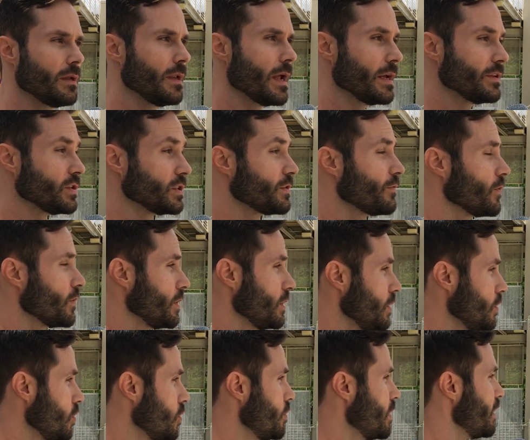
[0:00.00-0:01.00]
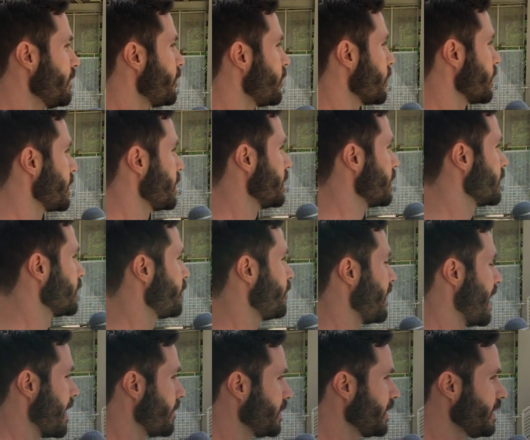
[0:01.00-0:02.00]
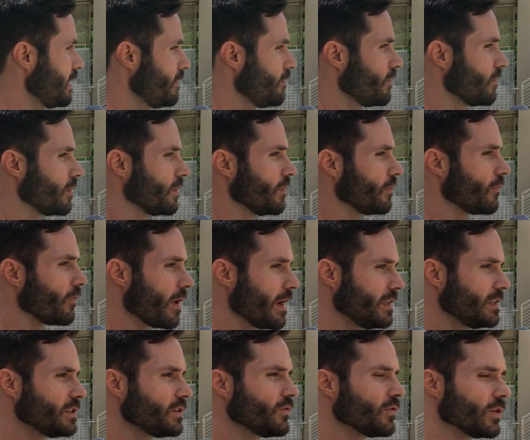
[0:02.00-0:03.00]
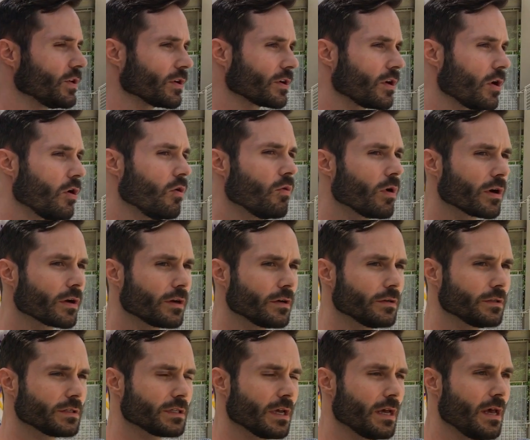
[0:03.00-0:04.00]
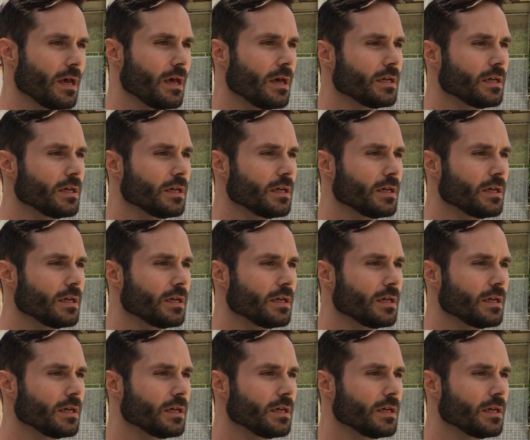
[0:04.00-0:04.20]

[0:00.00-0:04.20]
Not just for you, but for your family, for your friends, for your coworkers,